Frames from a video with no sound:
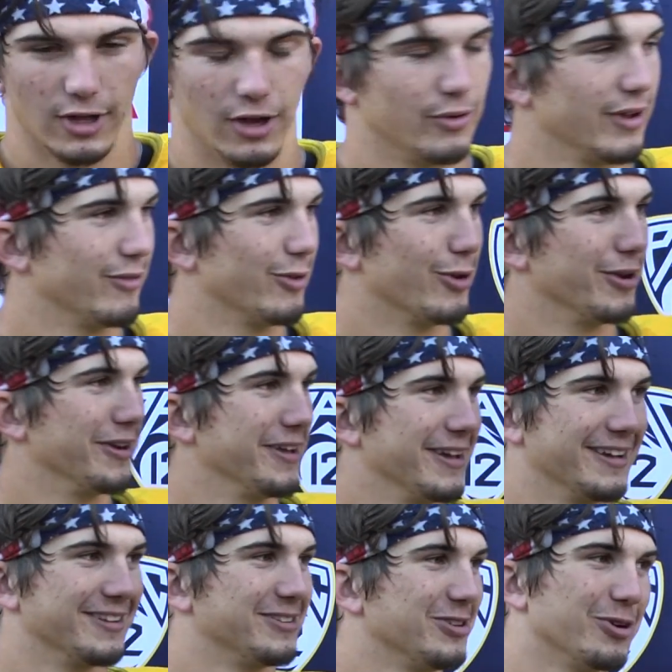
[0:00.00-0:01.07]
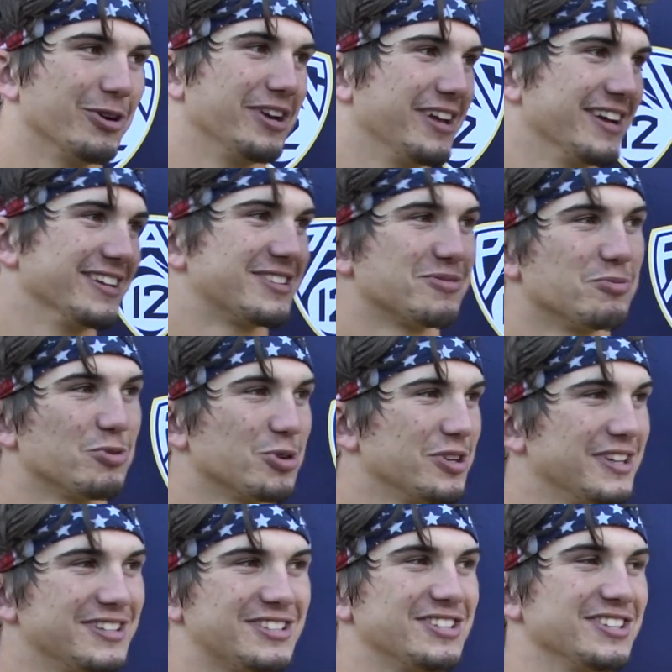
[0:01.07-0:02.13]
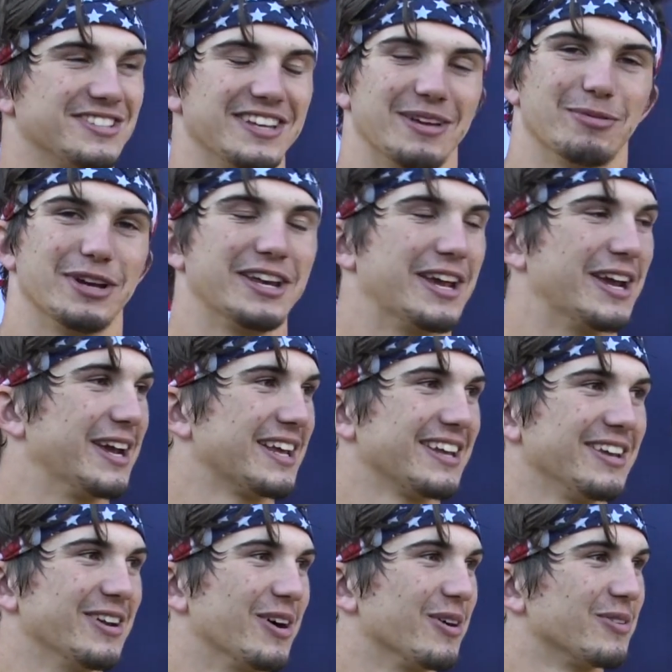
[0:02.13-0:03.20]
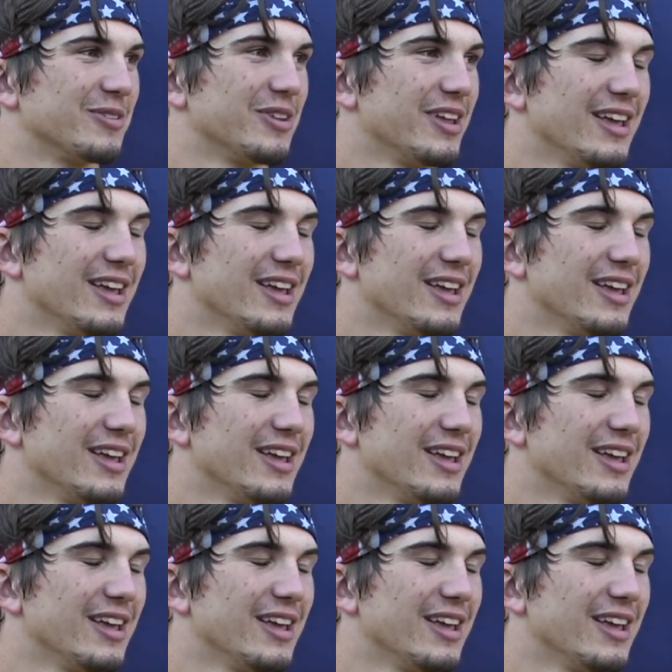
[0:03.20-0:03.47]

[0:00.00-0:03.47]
Oh, we have no idea. No idea. It's just day by day, you know.